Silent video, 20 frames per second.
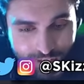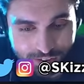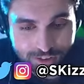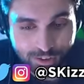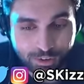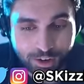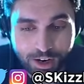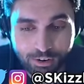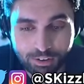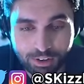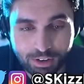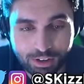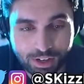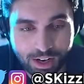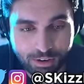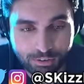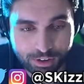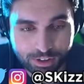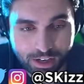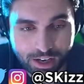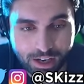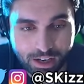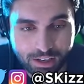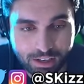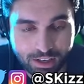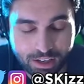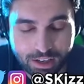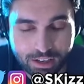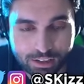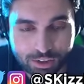So never, never get
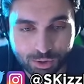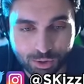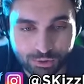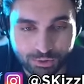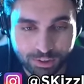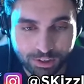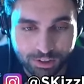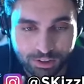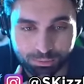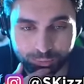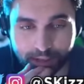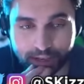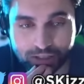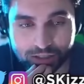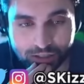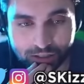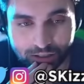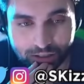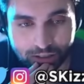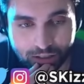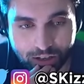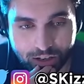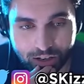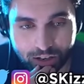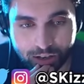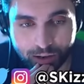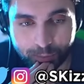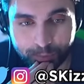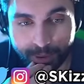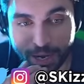uh, too offended by the
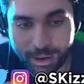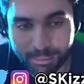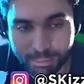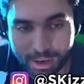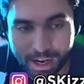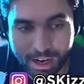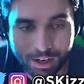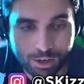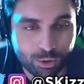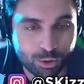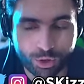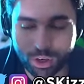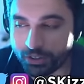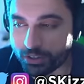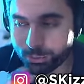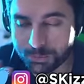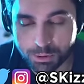uh, by my or other